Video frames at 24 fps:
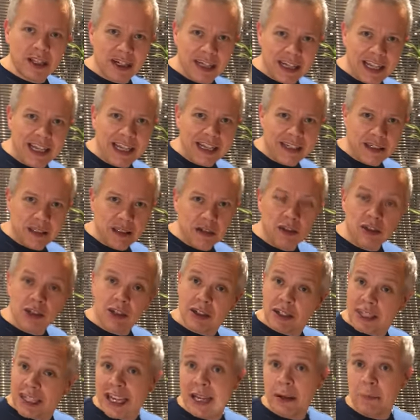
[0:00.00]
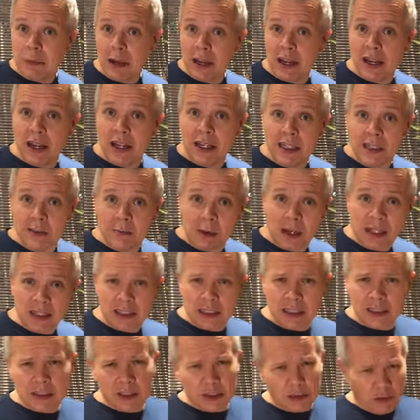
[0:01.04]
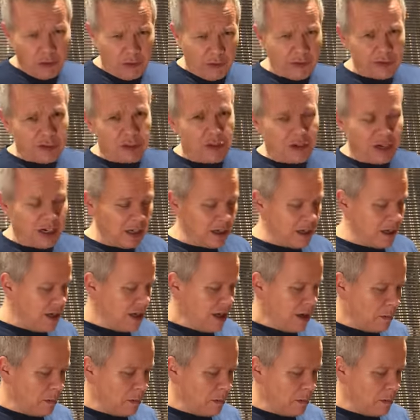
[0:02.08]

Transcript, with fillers: lid because you're going to keep it and it's basically sort of a drink.